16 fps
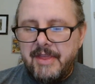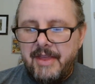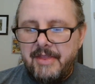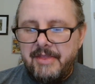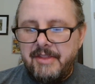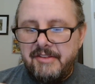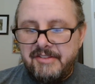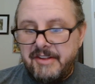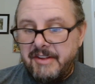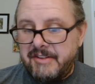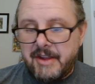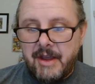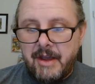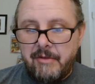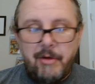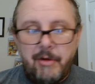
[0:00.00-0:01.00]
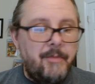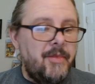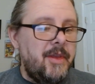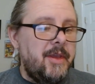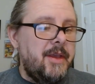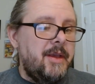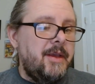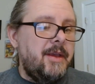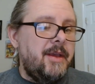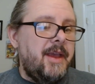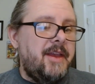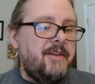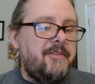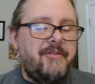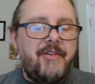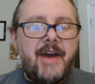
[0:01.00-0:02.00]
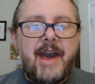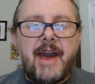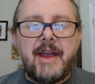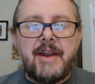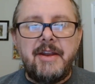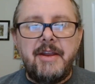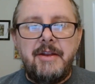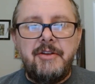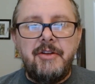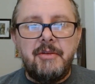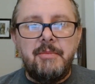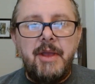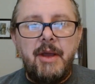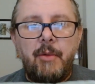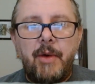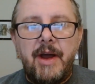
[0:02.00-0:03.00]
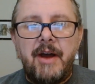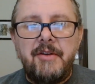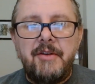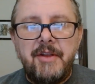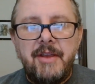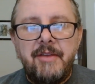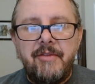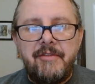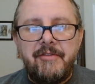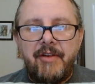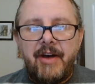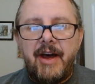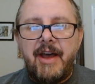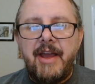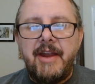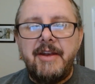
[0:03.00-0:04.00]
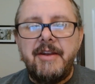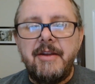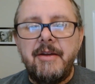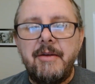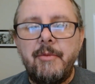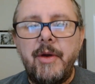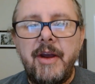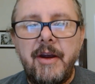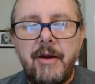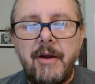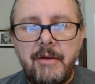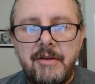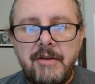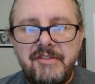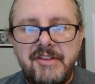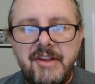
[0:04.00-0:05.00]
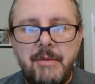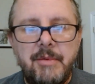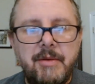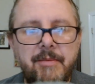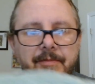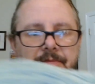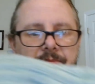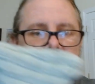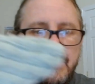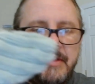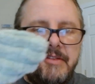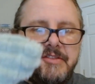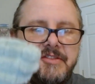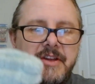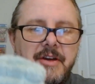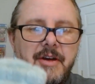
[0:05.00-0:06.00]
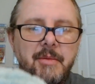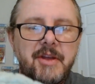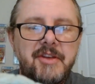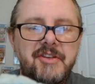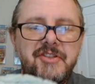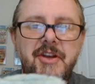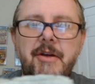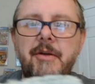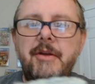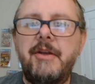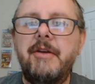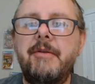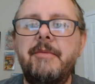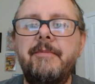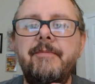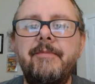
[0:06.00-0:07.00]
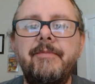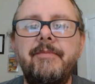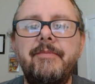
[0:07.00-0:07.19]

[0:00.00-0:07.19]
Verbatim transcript: that this is a cover in fact it took me a while to even find where you zip so i'm going to show you